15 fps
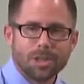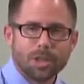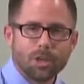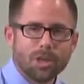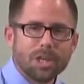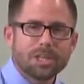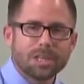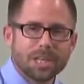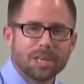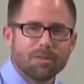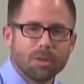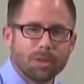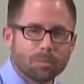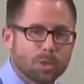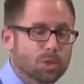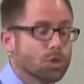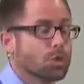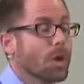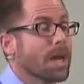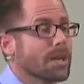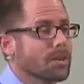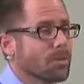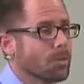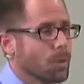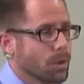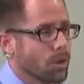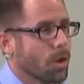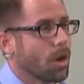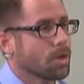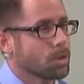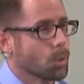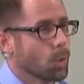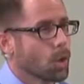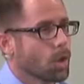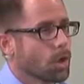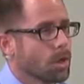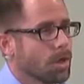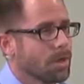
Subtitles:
You need to give him strength with God's word.